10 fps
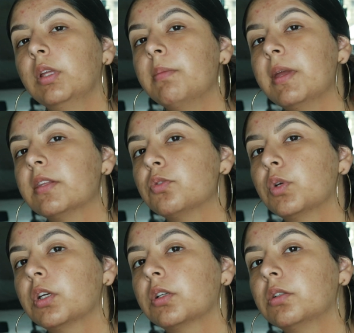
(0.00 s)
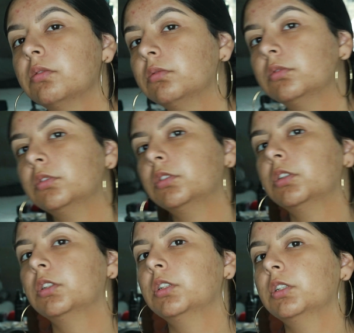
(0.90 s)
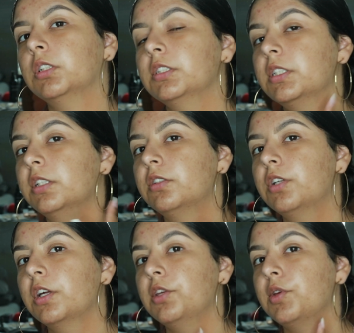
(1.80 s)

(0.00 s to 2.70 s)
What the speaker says: We can make this work. It's a little dark,